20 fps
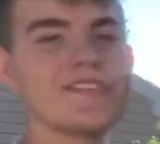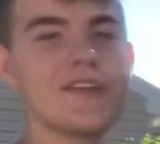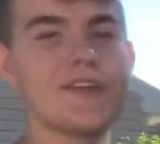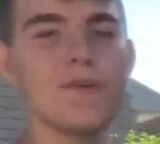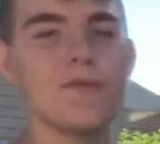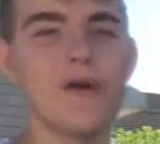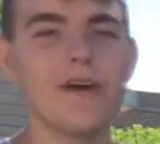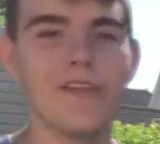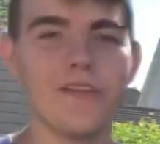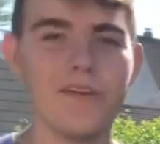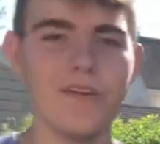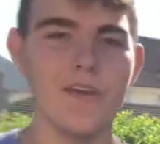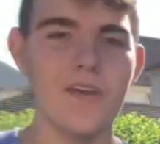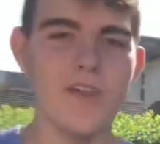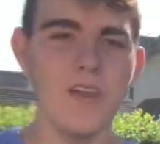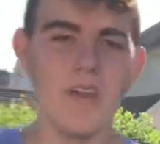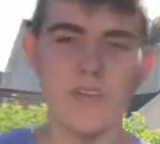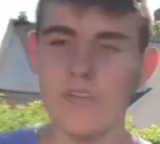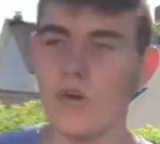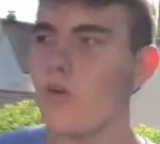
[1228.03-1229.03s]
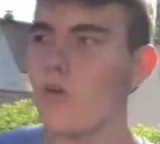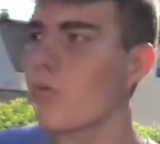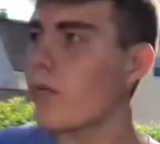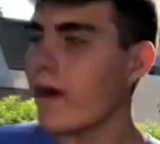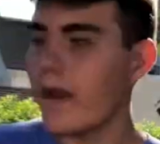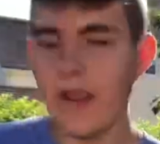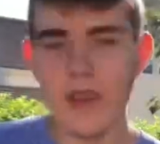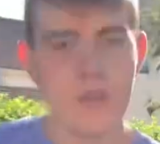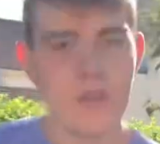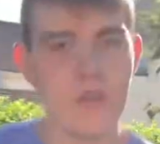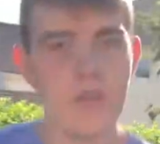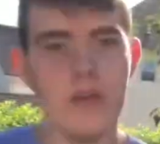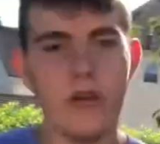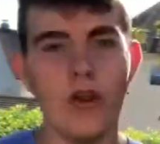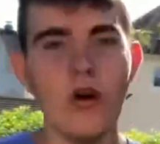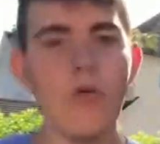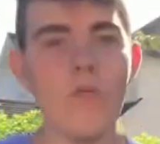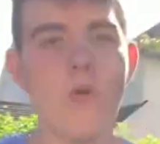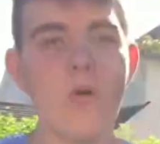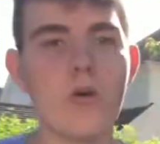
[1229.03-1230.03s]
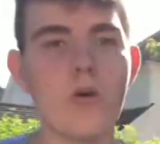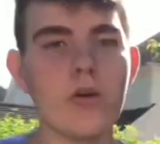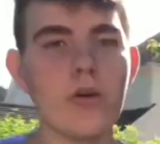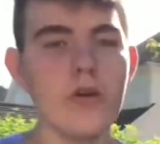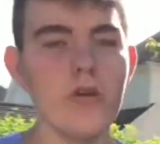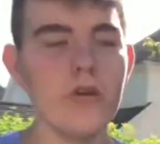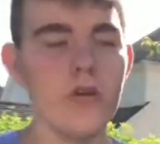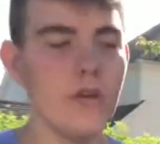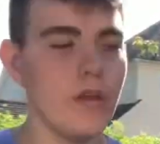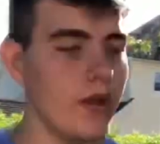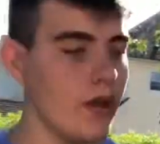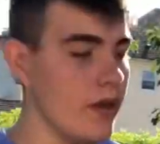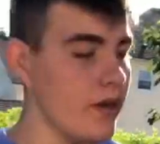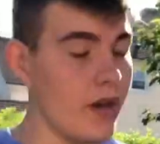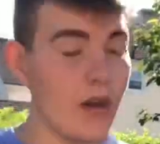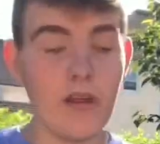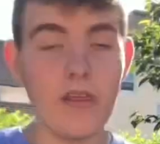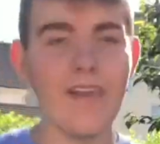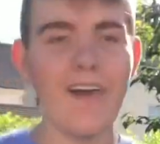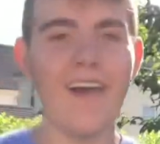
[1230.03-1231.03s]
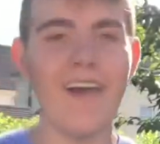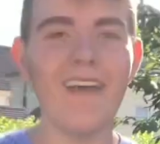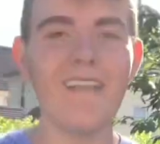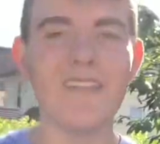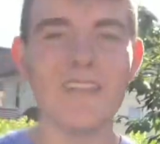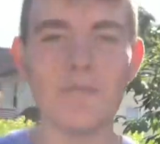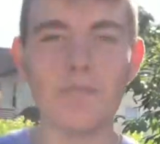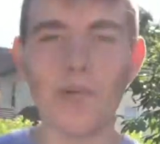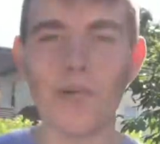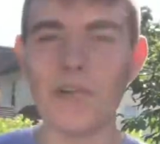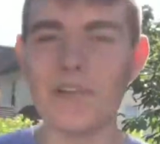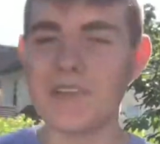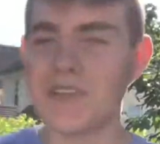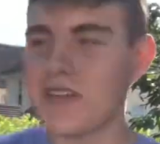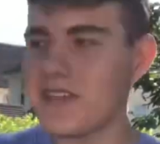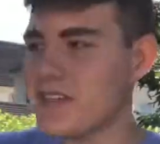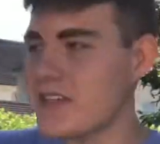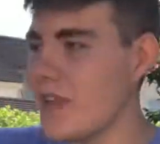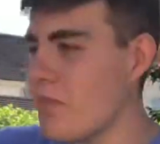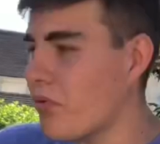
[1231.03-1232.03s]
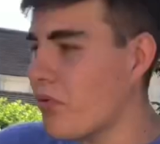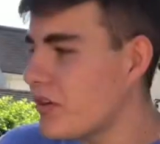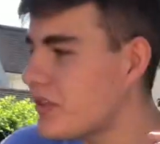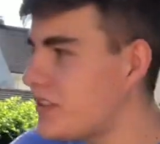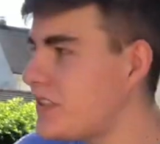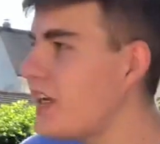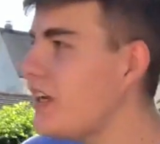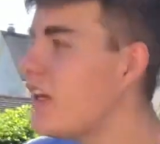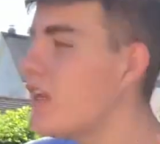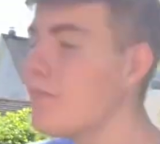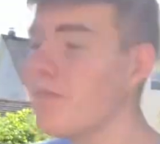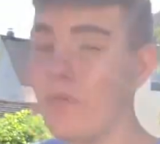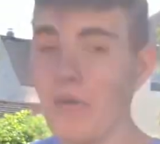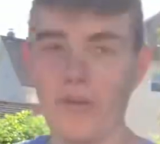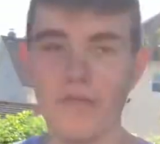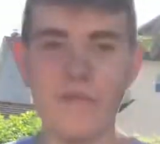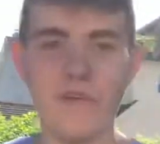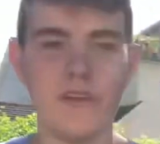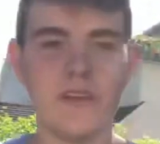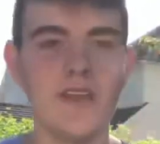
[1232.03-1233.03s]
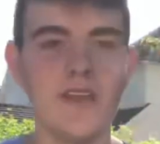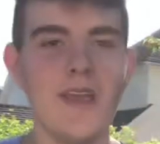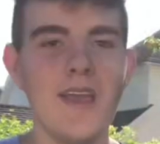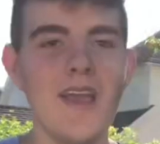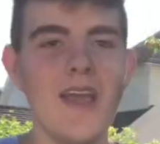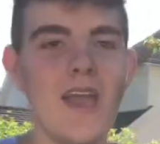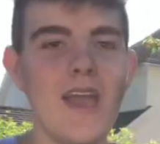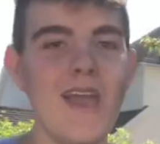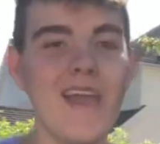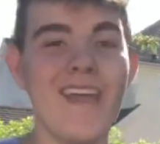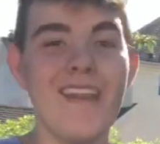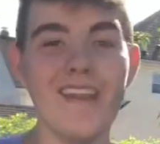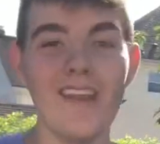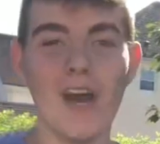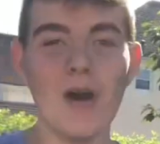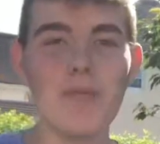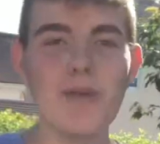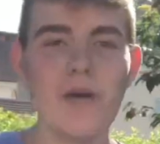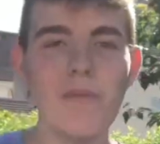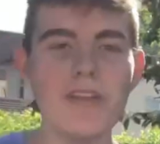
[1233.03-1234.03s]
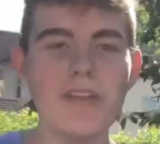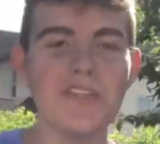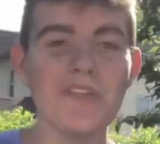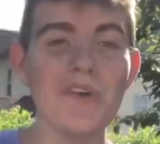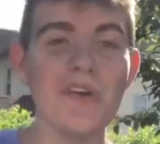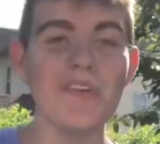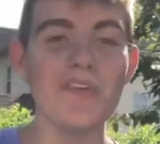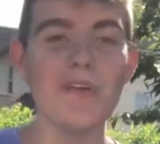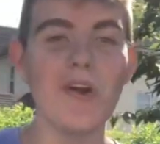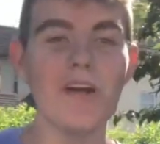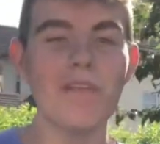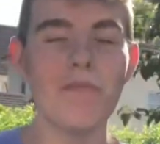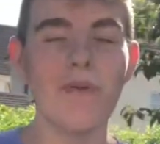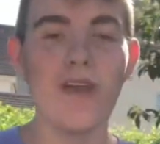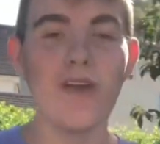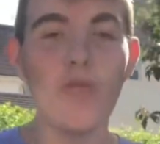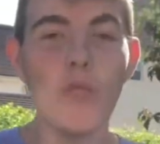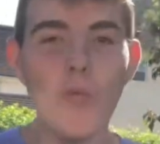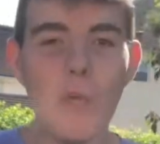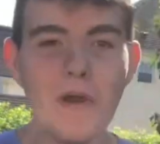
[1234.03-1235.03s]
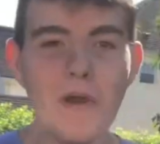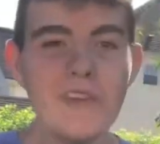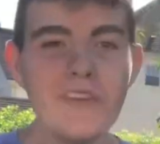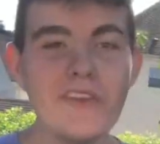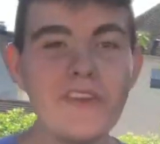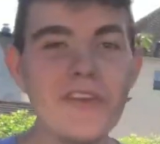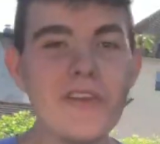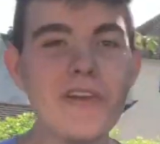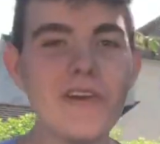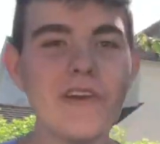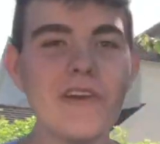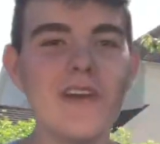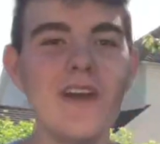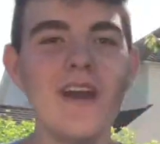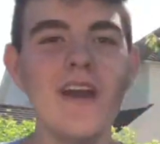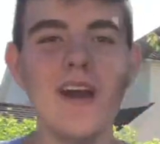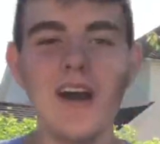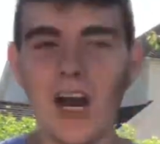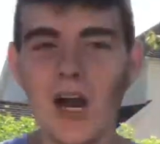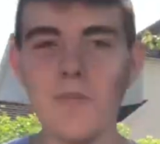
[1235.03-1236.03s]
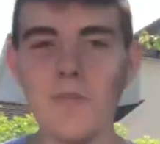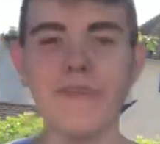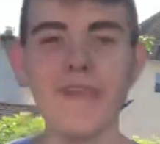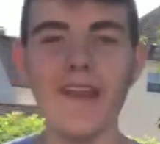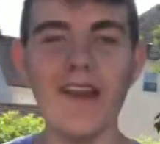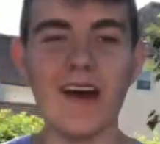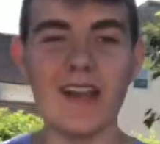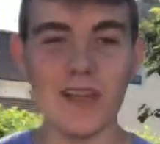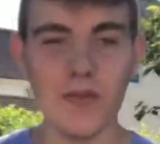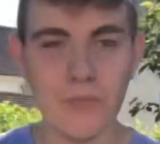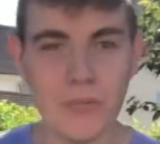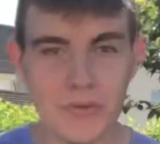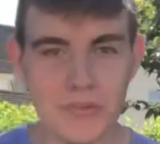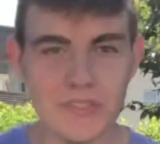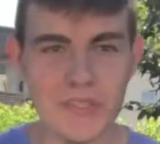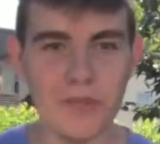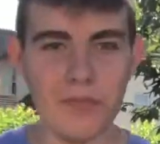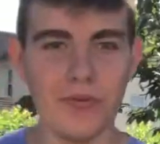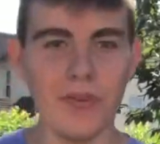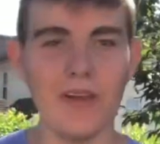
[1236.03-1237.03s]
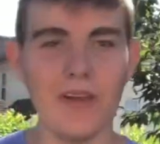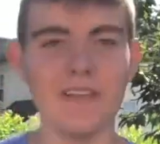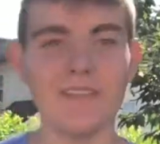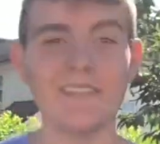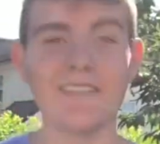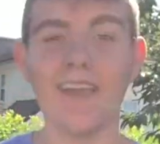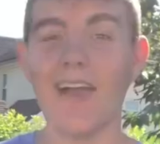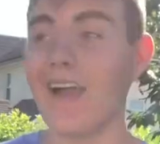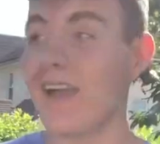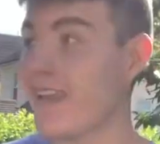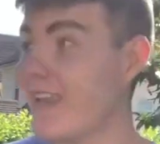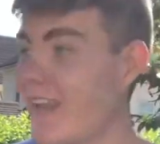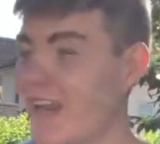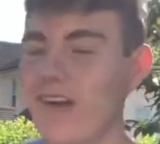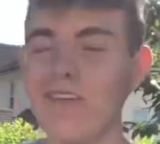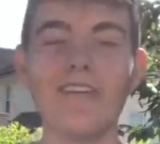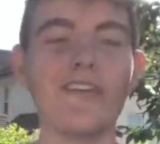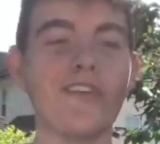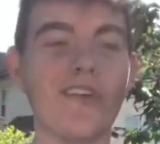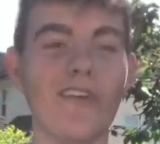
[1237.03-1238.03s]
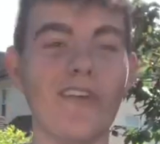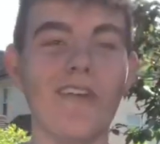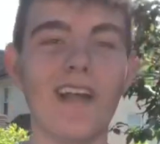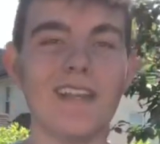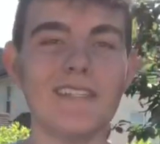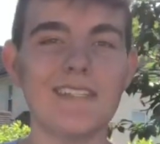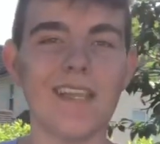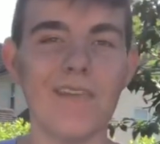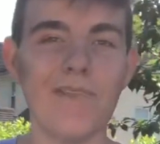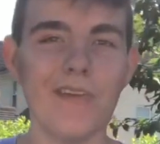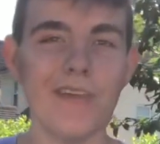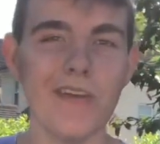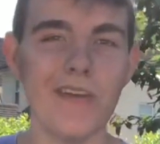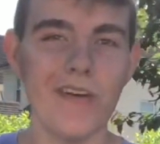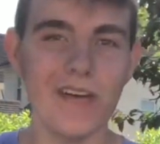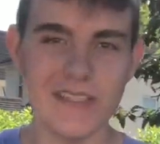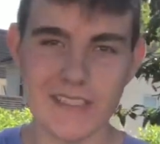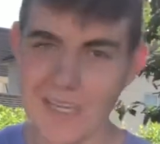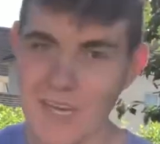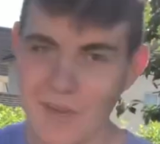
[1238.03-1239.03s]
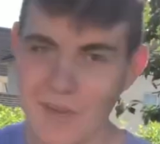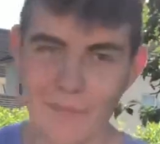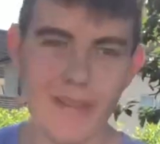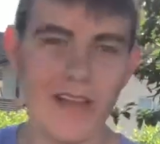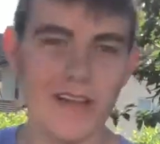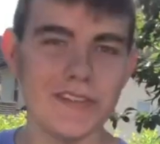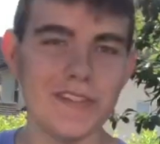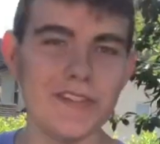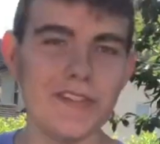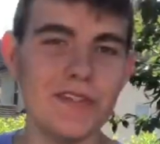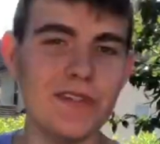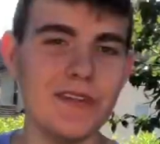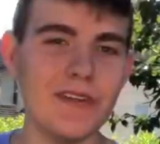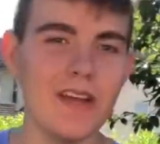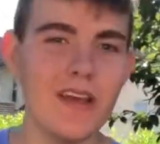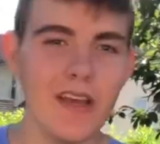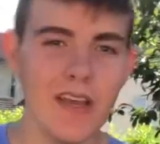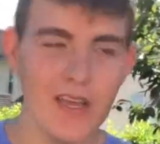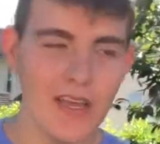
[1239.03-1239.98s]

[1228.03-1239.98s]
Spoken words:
sunny weather. No rain, no water, none of that. This board is going to stay pristine and perfect. And upcoming soon, I do have my 1 year update on the Boosted Plus. I cannot wait to show you guys that video. It's coming out soon.